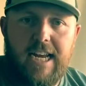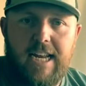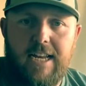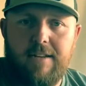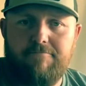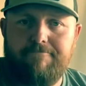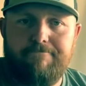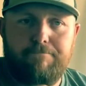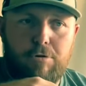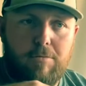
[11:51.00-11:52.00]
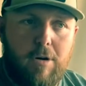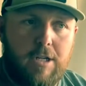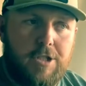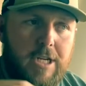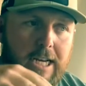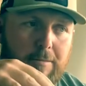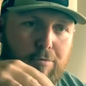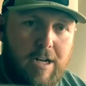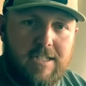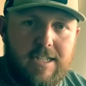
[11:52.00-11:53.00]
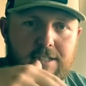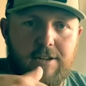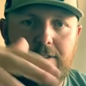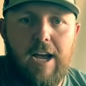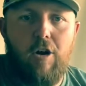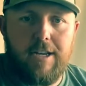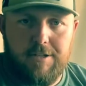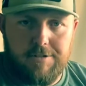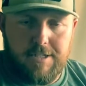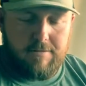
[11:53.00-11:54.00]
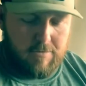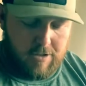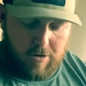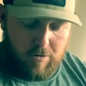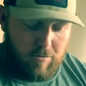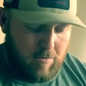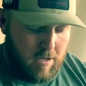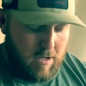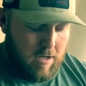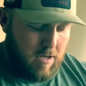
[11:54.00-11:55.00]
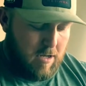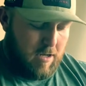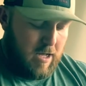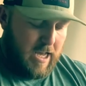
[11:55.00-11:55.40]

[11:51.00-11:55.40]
in it pretty much in precedence of how I use it. So I